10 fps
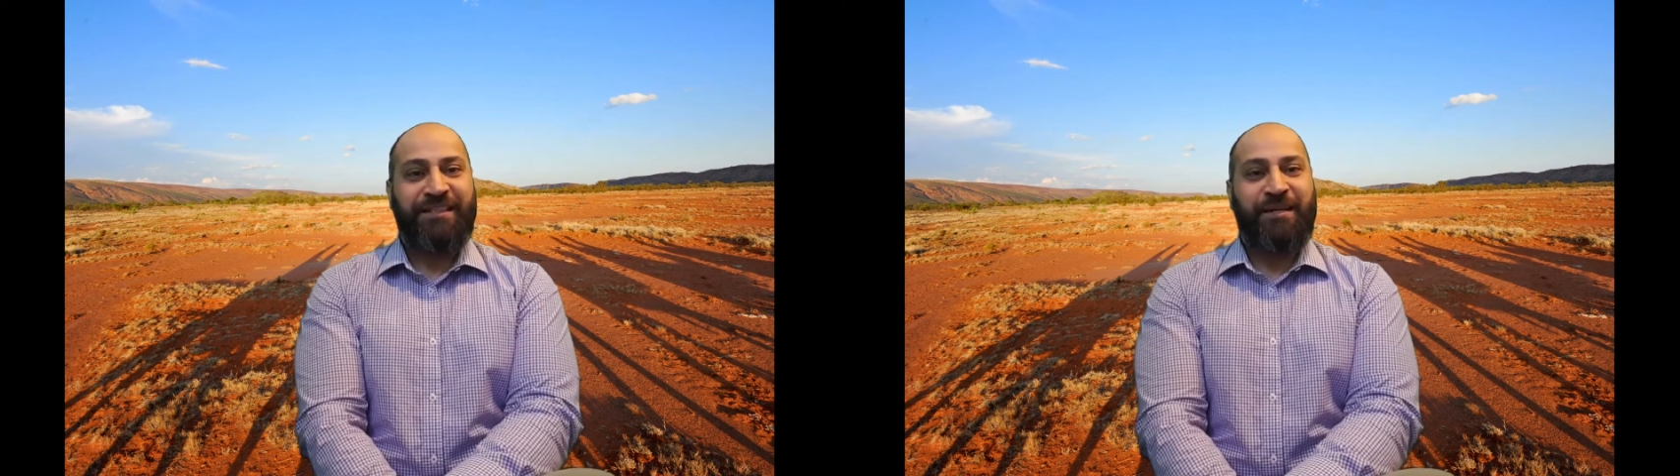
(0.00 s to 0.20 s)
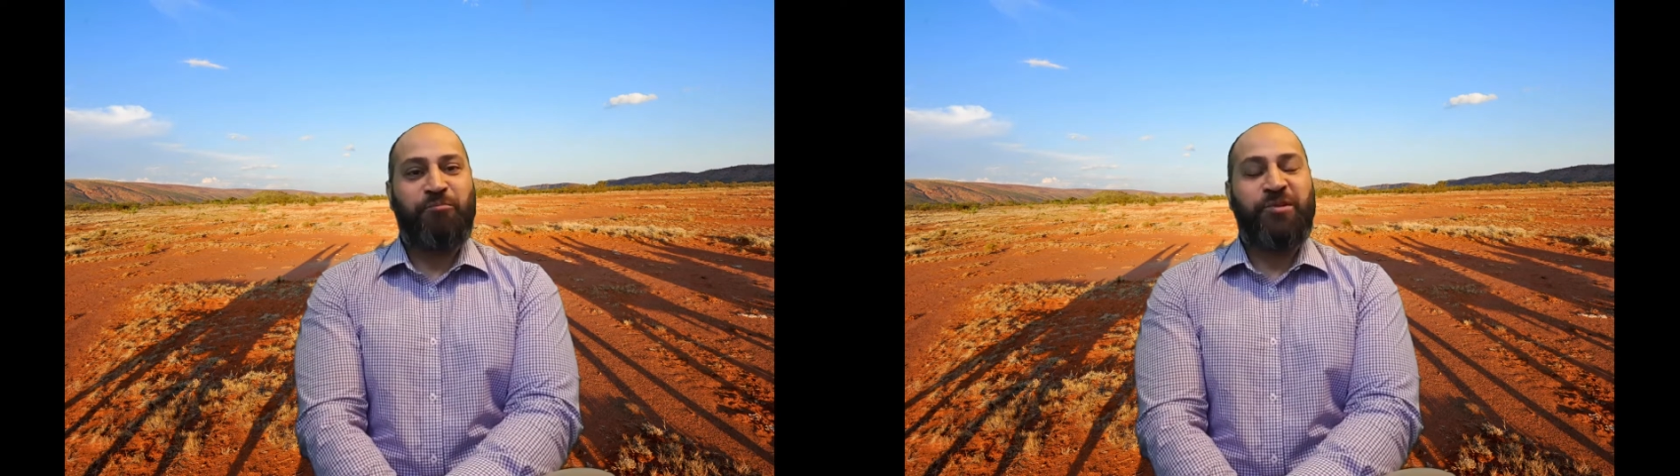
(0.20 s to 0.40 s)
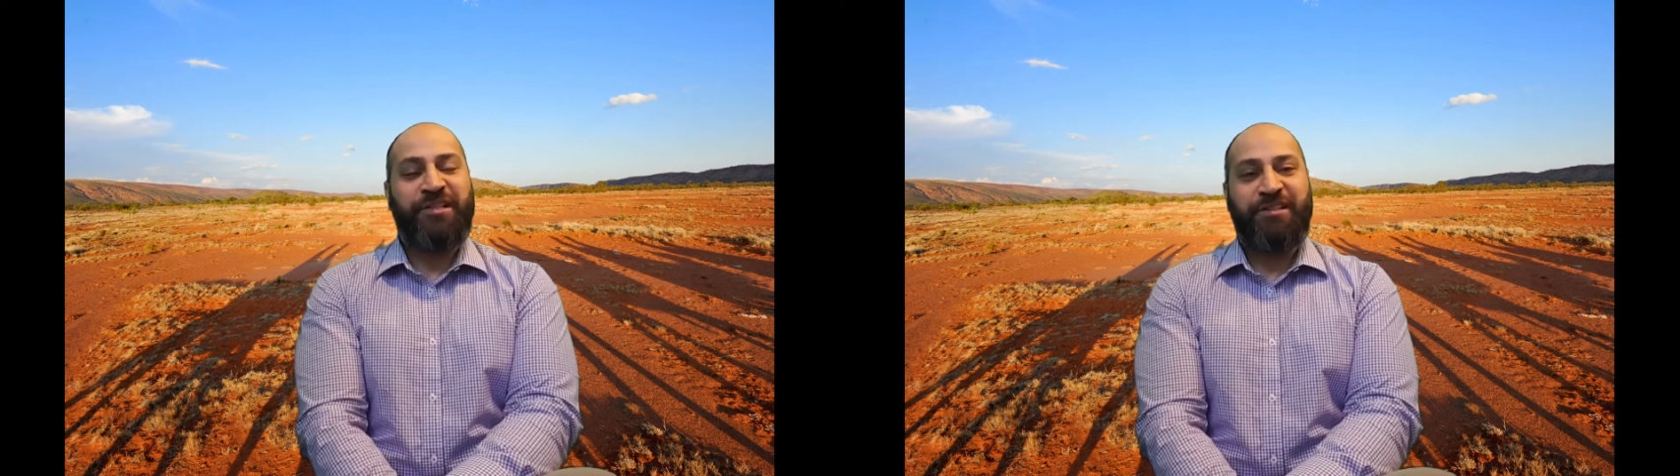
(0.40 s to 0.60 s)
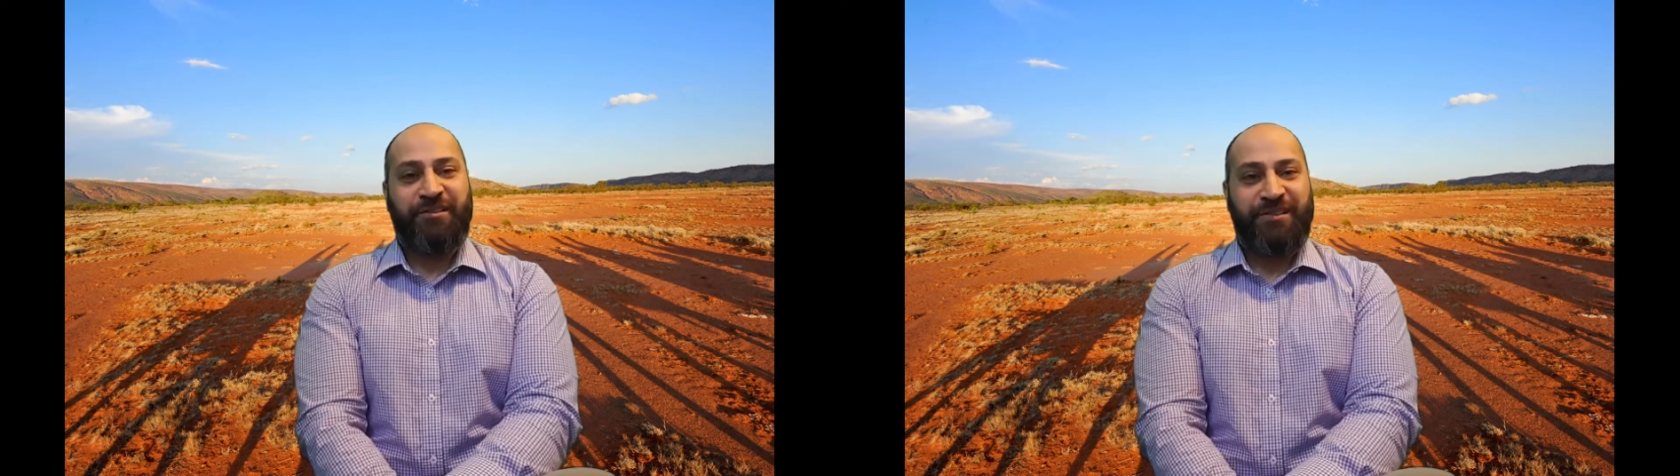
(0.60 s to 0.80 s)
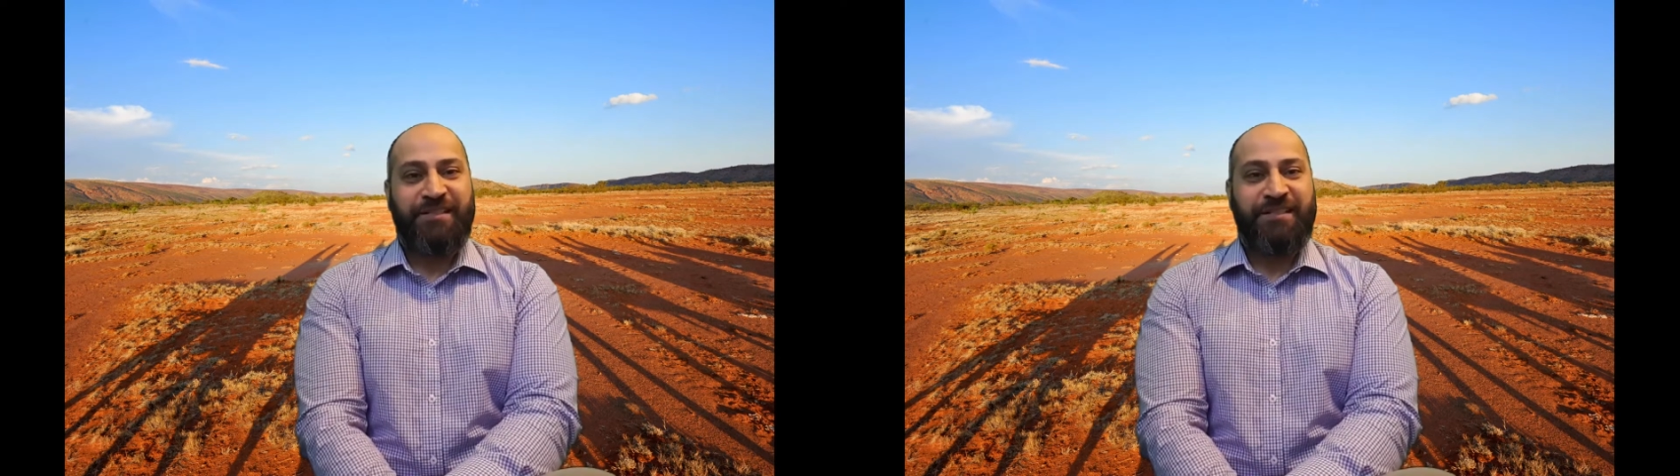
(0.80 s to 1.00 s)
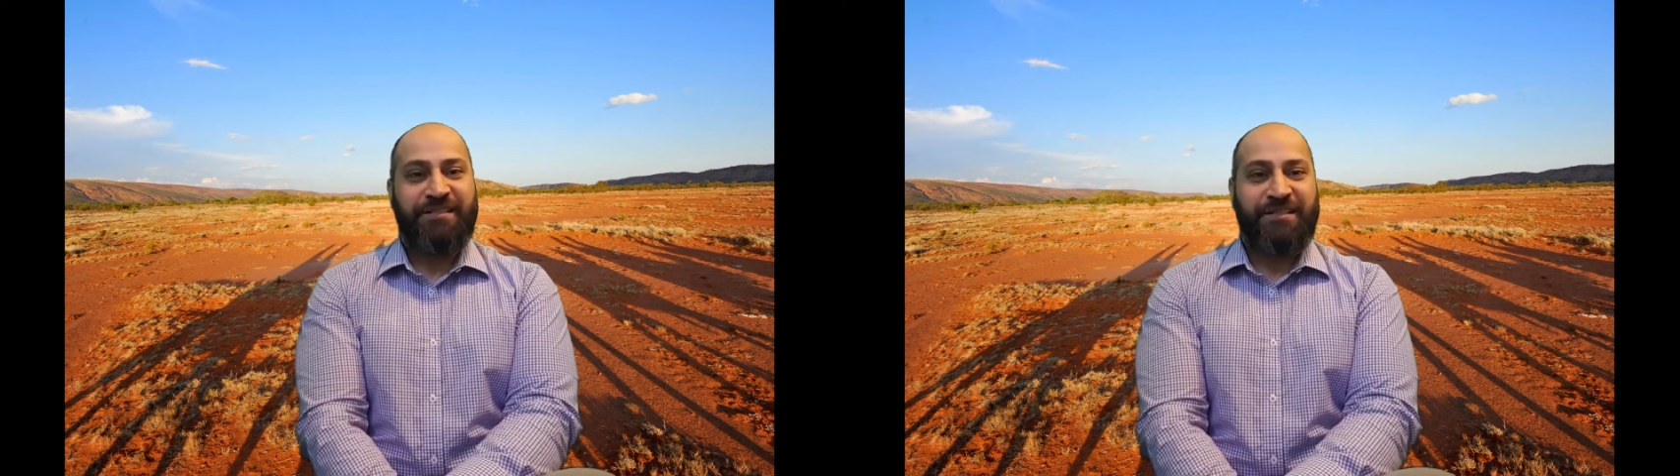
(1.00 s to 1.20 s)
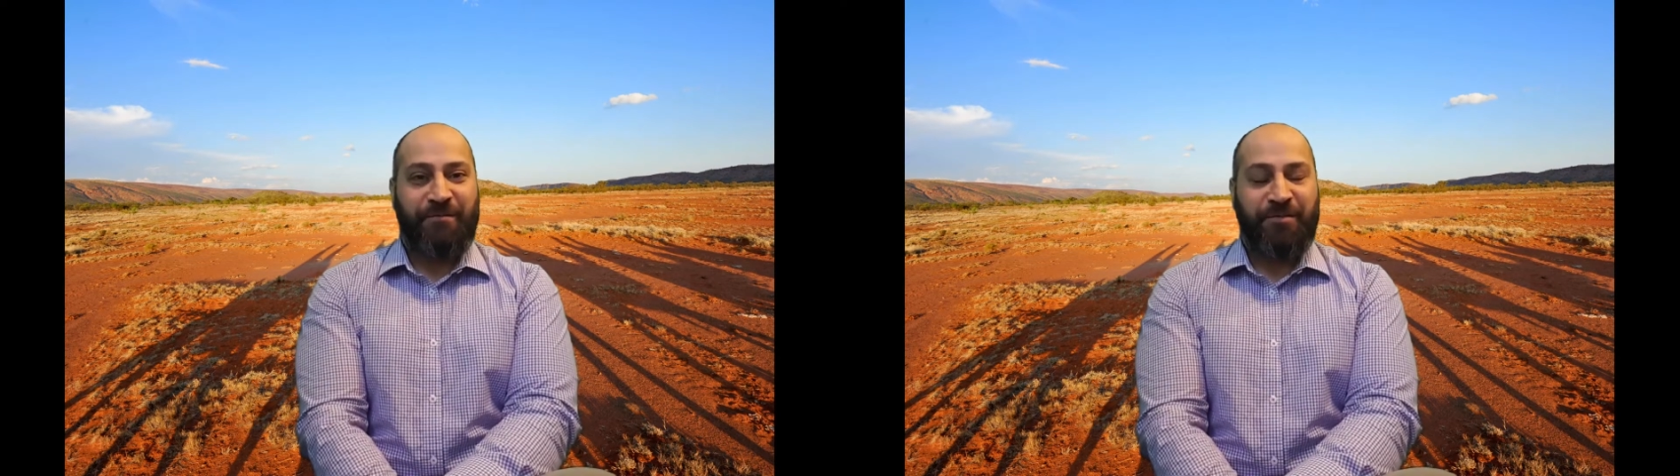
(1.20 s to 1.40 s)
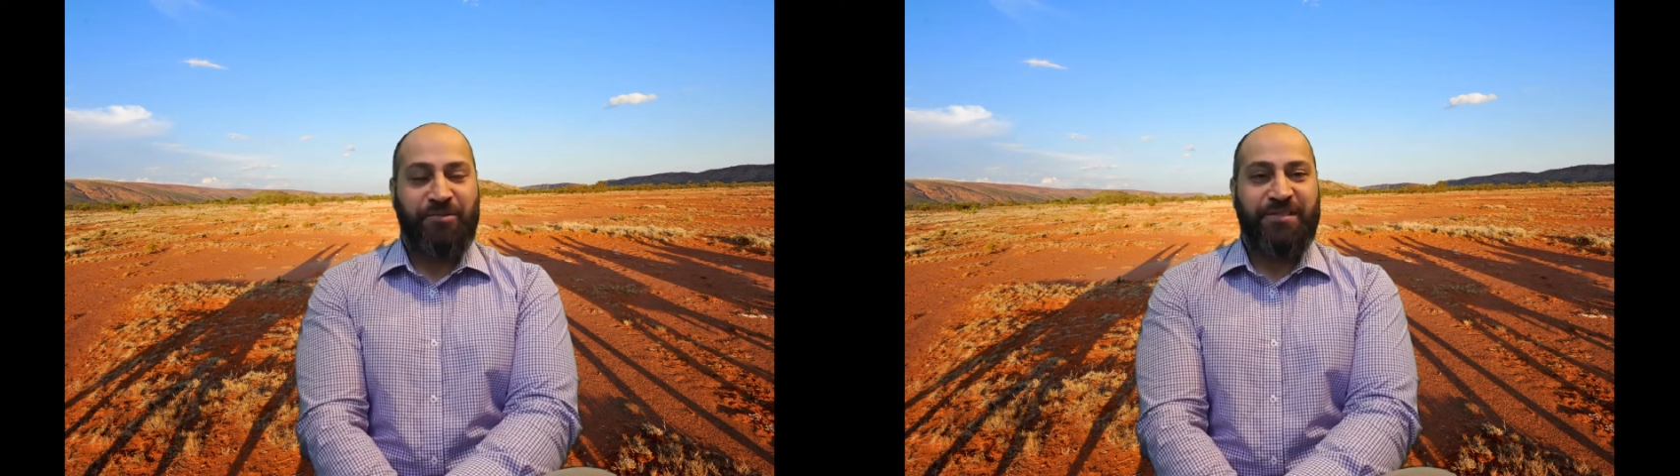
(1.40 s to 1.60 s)
and working on the
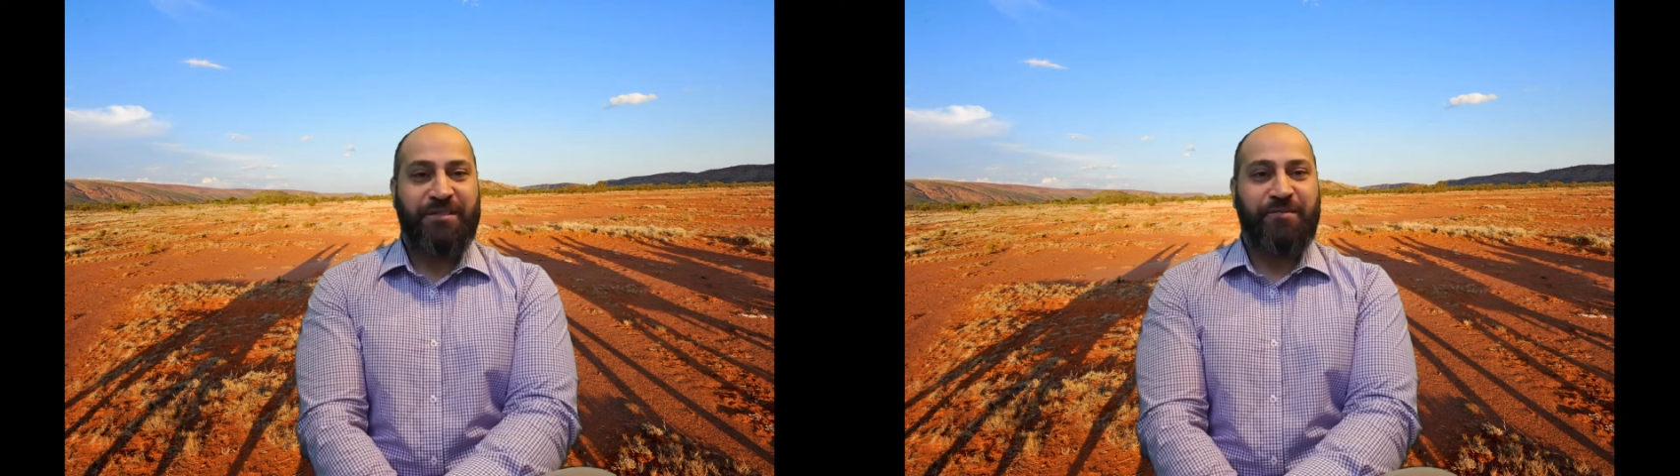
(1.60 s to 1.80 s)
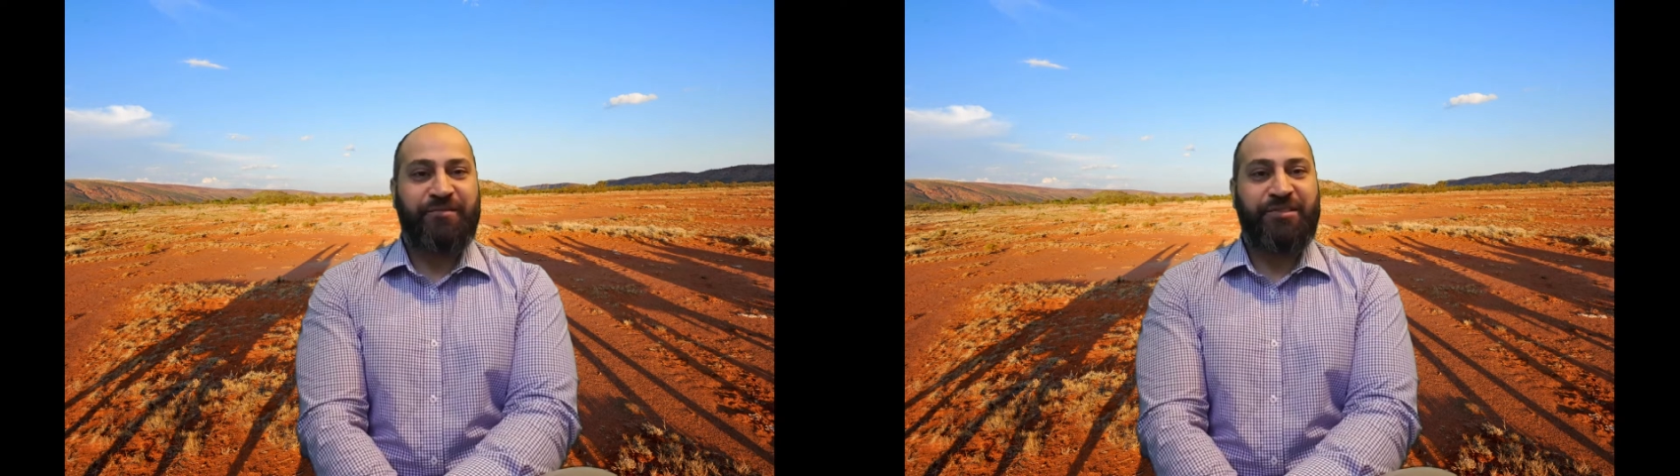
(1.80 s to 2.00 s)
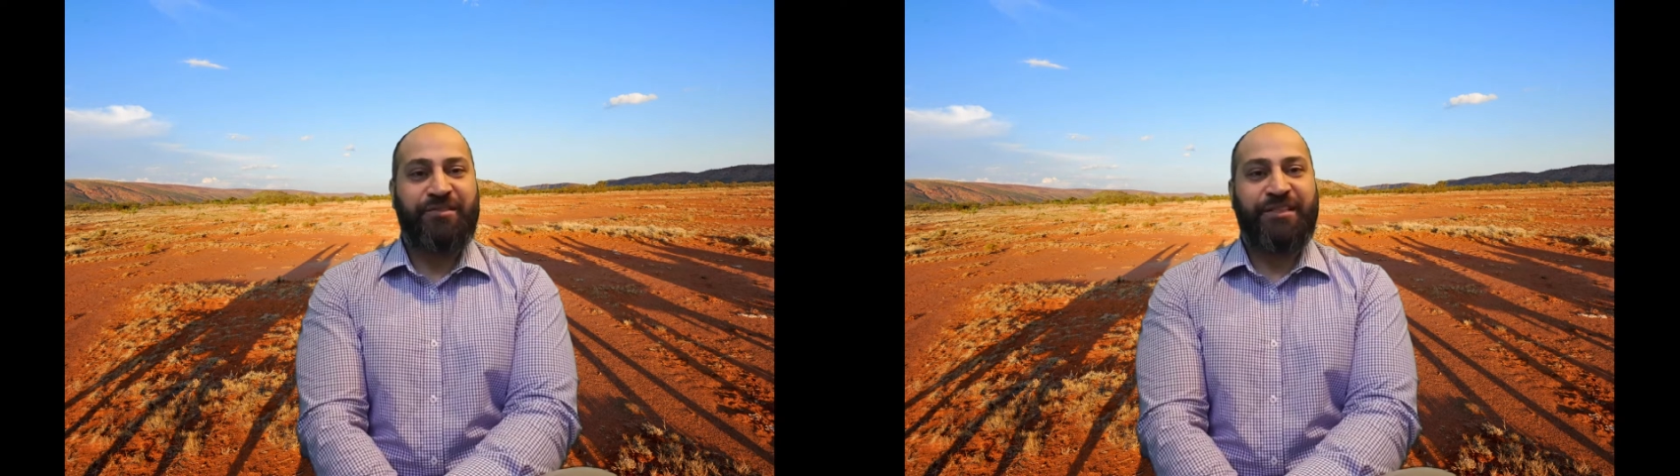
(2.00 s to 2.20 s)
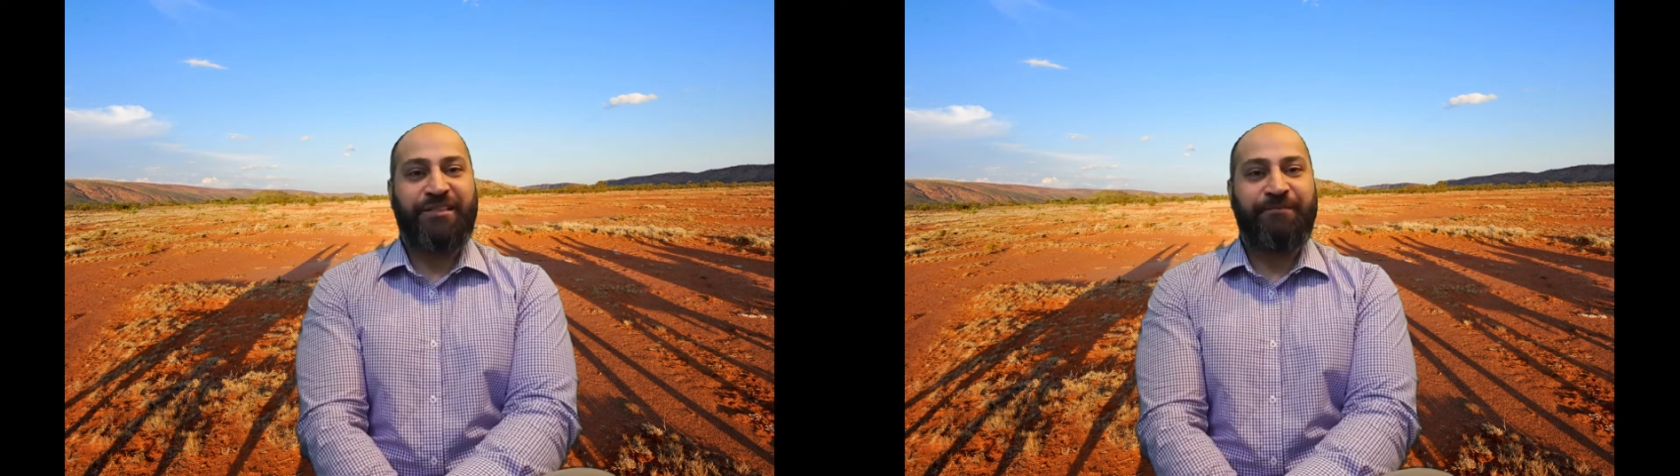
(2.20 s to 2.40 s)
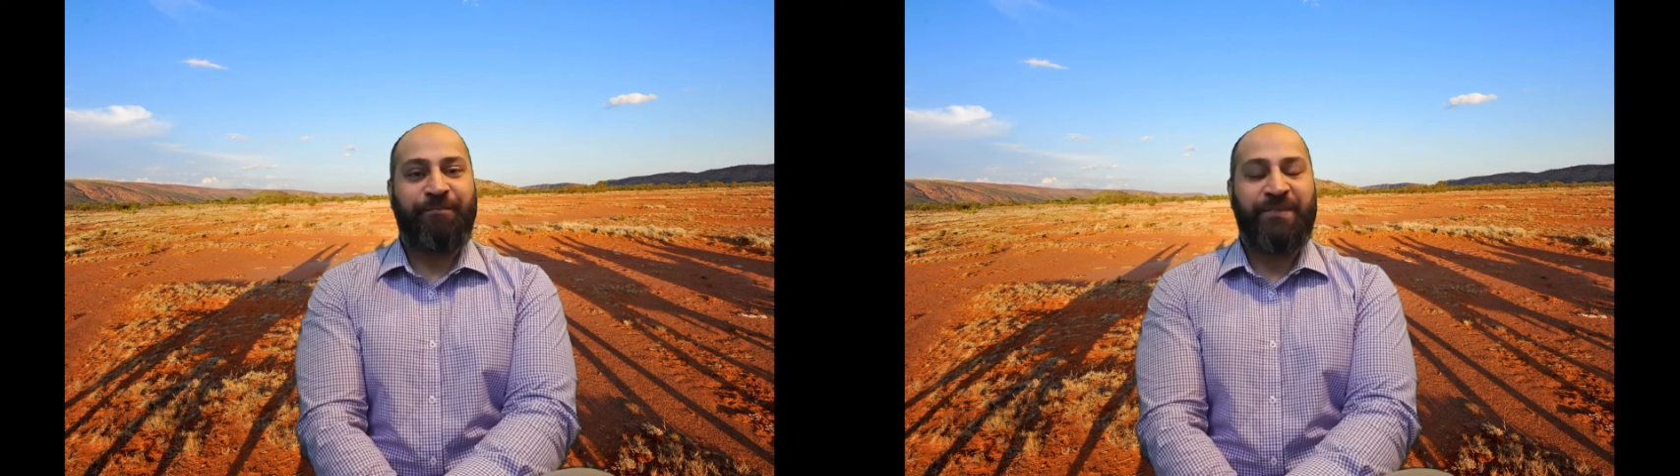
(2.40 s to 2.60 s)
Islamic Museum of Australia.